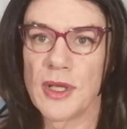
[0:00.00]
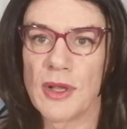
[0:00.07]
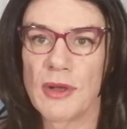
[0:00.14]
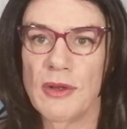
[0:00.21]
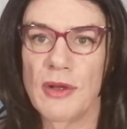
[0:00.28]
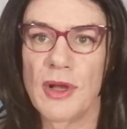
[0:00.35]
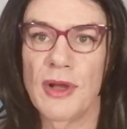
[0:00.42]

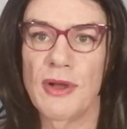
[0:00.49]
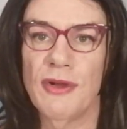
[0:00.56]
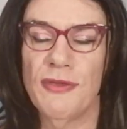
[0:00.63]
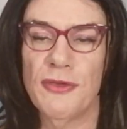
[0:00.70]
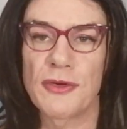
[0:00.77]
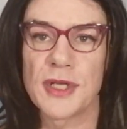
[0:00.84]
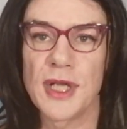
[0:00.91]

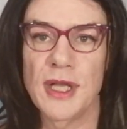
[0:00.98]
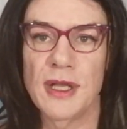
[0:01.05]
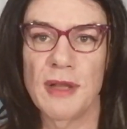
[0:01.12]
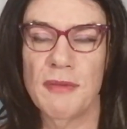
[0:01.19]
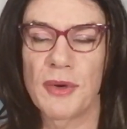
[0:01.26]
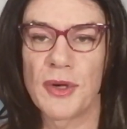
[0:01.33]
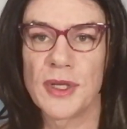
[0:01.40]
14
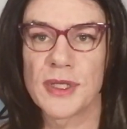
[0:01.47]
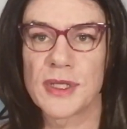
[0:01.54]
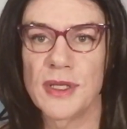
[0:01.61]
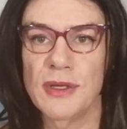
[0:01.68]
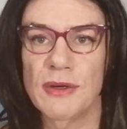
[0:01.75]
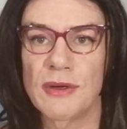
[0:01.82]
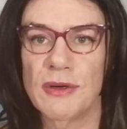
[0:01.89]
hit points
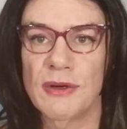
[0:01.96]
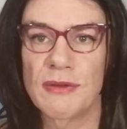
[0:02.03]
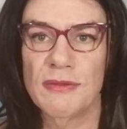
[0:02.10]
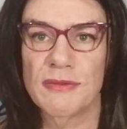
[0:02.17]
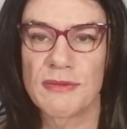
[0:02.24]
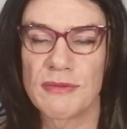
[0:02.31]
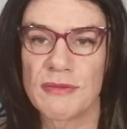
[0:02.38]
and
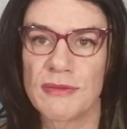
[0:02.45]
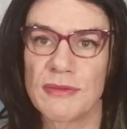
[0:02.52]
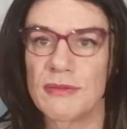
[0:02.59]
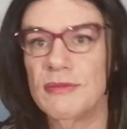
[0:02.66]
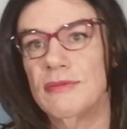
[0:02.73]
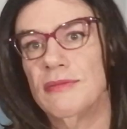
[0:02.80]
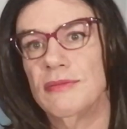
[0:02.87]
your
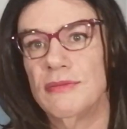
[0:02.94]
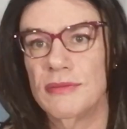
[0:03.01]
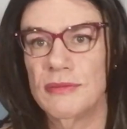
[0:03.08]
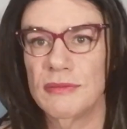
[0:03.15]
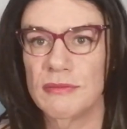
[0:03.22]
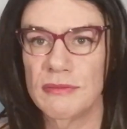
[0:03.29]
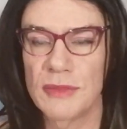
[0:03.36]

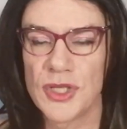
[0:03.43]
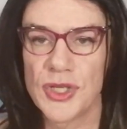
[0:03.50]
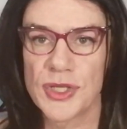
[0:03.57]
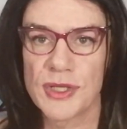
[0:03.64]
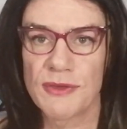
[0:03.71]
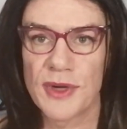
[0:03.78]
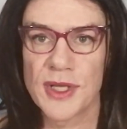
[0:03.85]

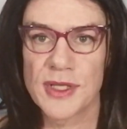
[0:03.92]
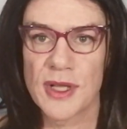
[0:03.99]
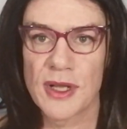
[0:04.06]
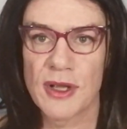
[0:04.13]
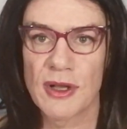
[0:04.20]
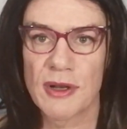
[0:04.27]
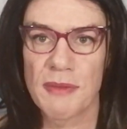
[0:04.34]
magician
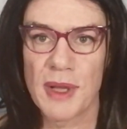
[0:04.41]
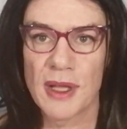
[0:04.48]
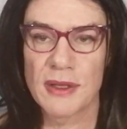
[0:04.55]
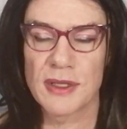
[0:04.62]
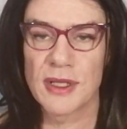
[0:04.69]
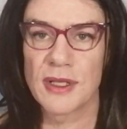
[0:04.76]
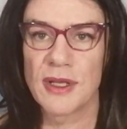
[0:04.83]
friend's only got
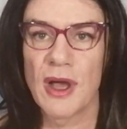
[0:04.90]
about